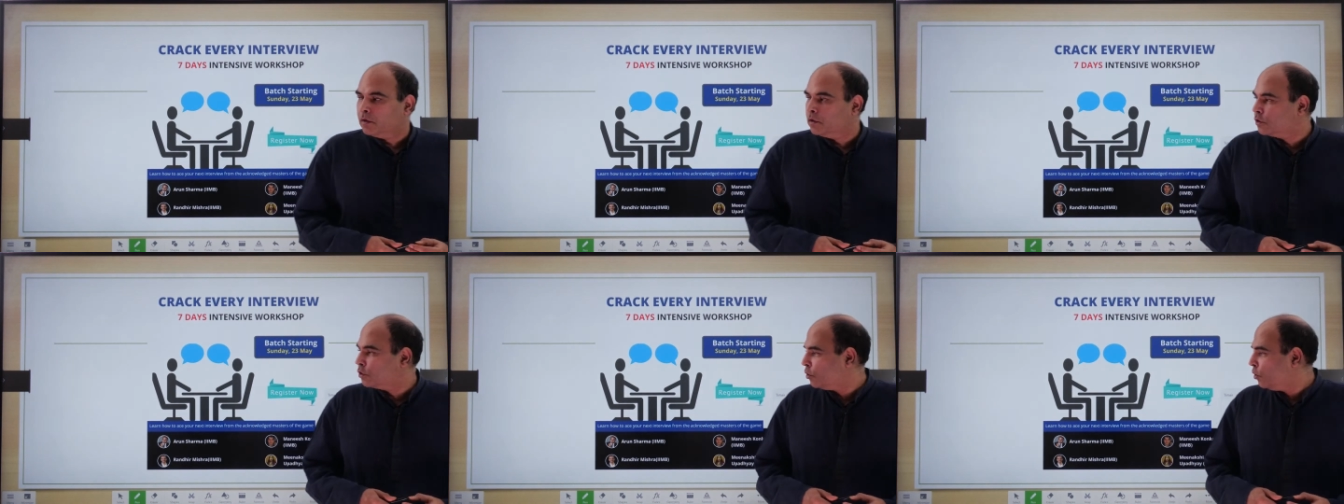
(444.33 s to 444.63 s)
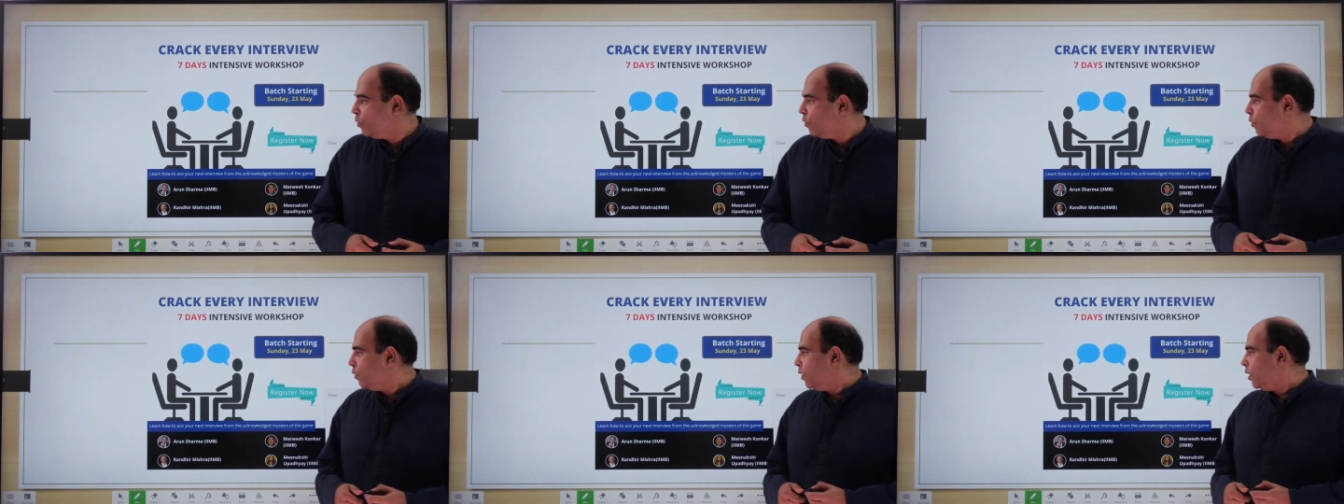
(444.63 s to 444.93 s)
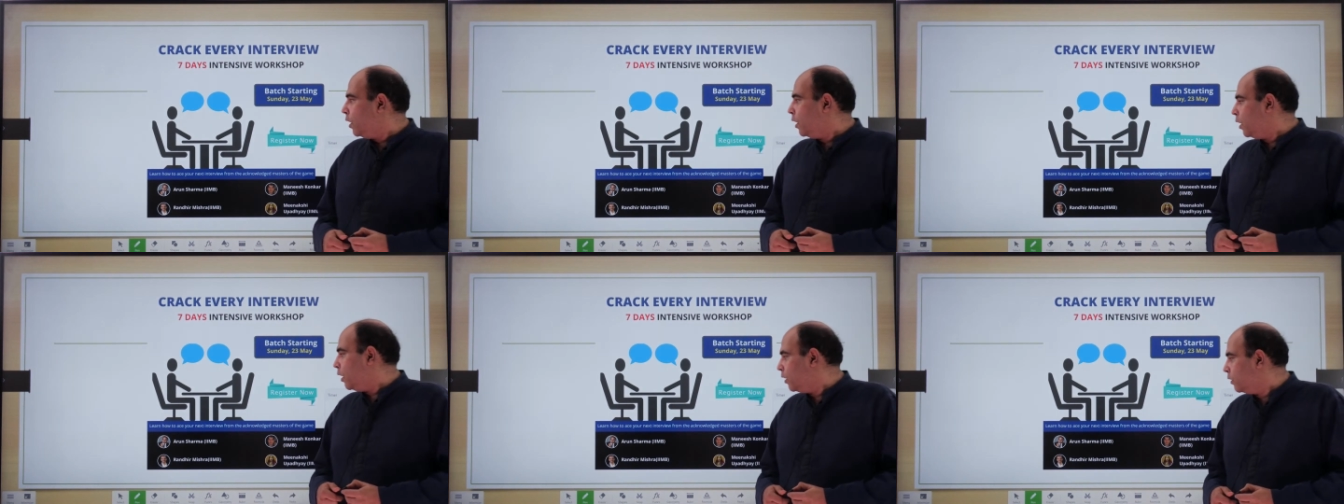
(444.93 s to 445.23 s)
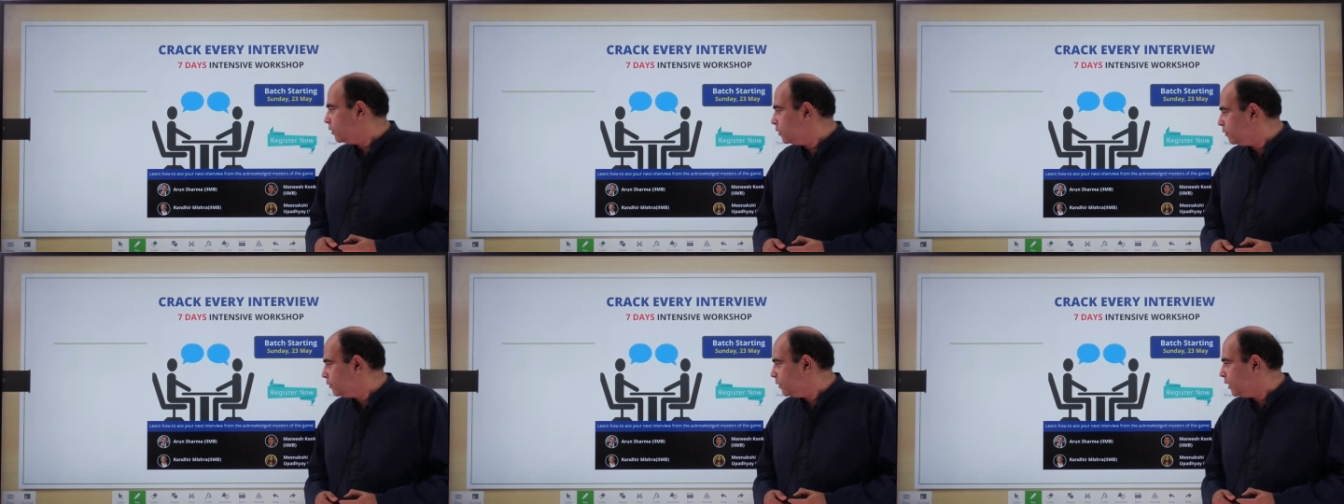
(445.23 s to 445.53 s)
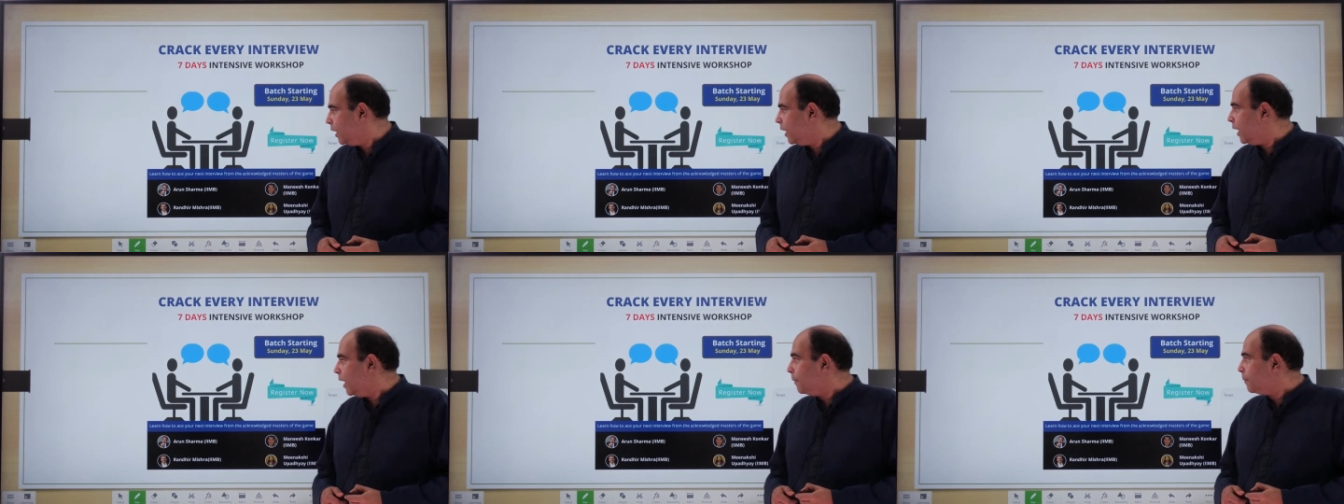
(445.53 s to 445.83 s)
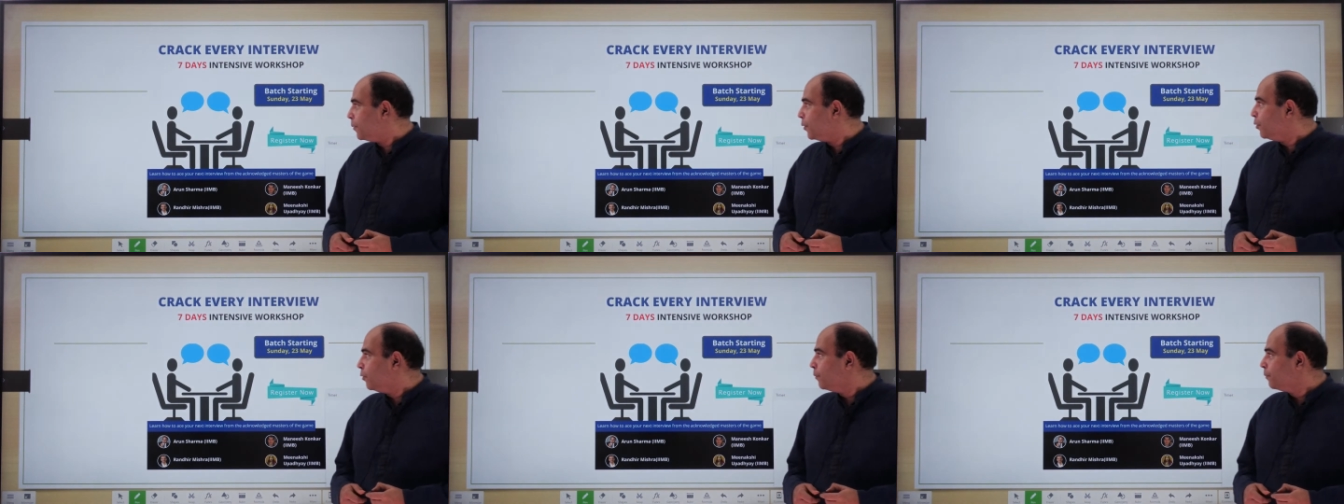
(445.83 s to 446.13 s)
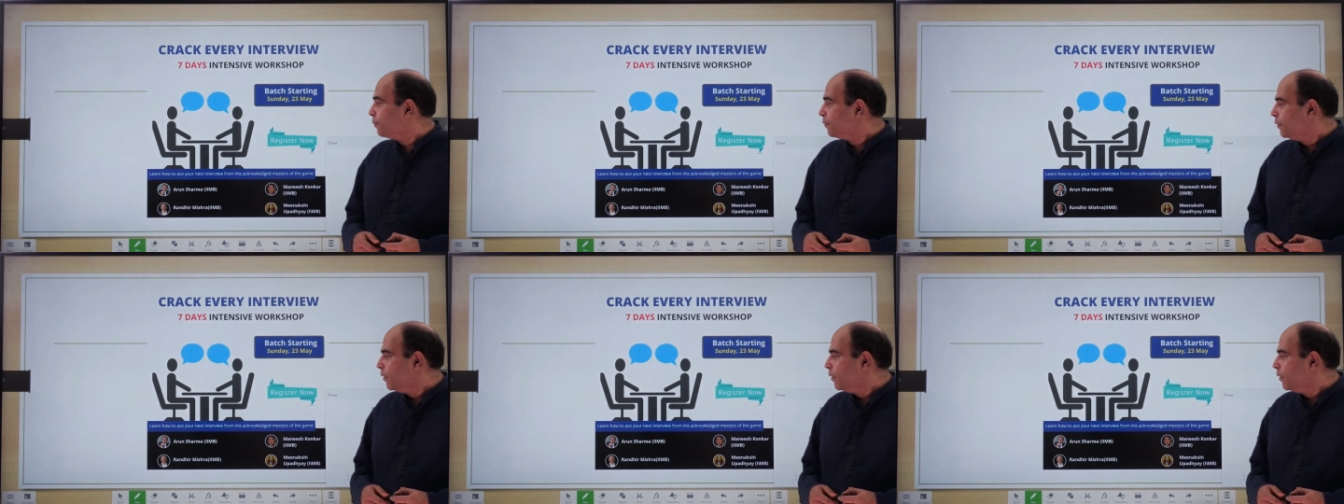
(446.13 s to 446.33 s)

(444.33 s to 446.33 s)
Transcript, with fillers: So they'll help you